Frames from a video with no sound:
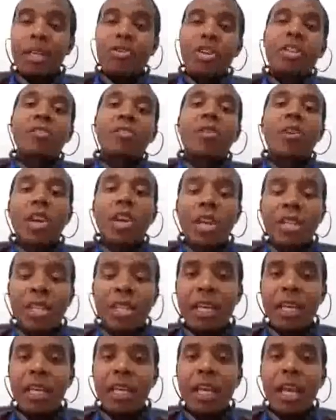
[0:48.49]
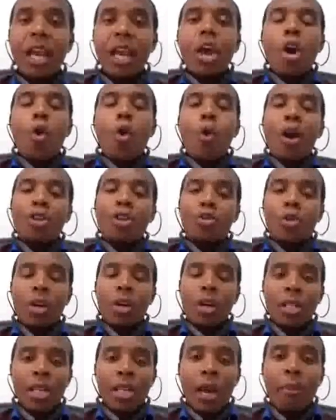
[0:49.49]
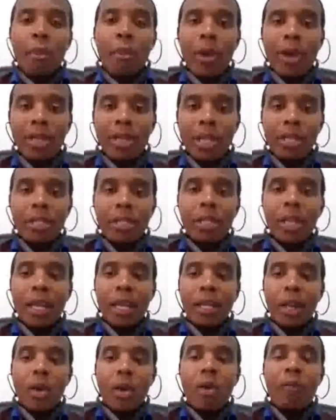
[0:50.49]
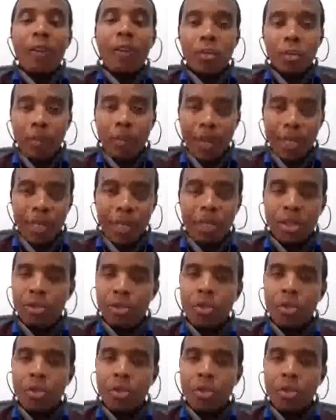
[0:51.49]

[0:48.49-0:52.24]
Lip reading: The transferring attorney was already appointed in the offer to purchase.